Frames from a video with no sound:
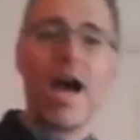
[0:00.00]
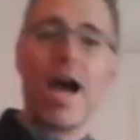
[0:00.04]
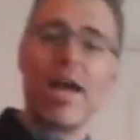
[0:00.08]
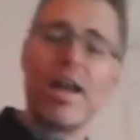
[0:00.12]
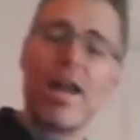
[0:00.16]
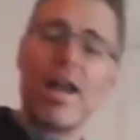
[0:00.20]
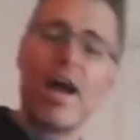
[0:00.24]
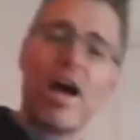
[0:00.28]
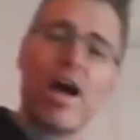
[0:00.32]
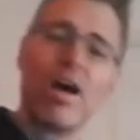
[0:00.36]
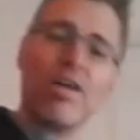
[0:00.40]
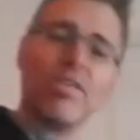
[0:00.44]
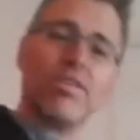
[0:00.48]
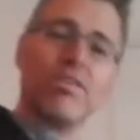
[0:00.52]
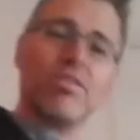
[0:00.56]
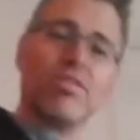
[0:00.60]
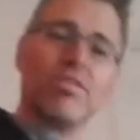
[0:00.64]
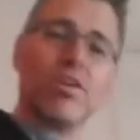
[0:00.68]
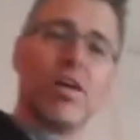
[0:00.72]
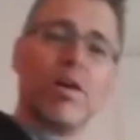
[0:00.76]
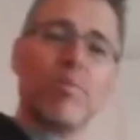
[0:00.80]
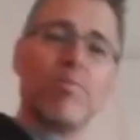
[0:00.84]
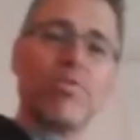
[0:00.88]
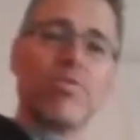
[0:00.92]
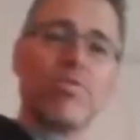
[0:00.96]
and other
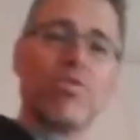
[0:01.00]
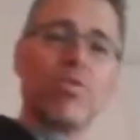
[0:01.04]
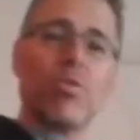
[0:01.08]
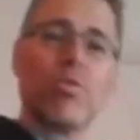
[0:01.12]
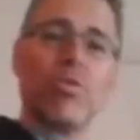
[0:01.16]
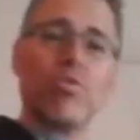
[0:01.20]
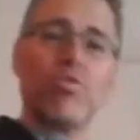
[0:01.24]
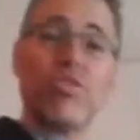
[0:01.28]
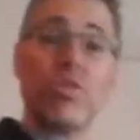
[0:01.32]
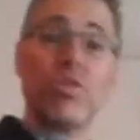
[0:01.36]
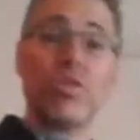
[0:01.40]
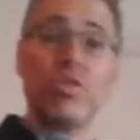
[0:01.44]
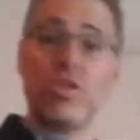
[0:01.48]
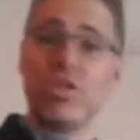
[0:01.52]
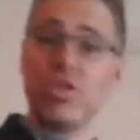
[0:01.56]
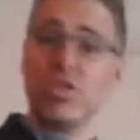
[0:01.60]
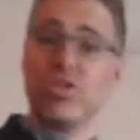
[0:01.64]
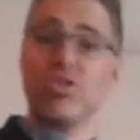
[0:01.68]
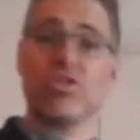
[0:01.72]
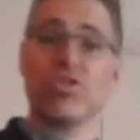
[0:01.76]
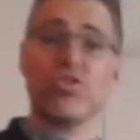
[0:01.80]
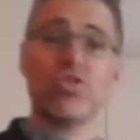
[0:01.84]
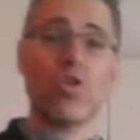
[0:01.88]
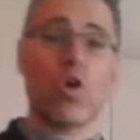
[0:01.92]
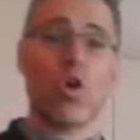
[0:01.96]
times, of course, you can
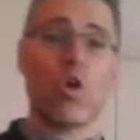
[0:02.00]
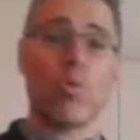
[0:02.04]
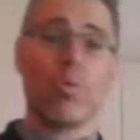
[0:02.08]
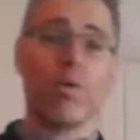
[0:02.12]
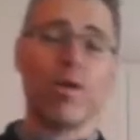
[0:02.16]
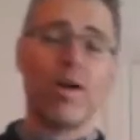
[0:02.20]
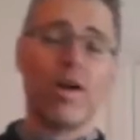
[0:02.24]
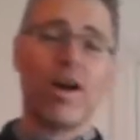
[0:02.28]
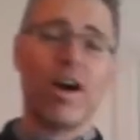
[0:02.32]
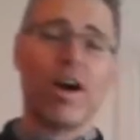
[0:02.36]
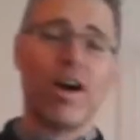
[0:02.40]
just stop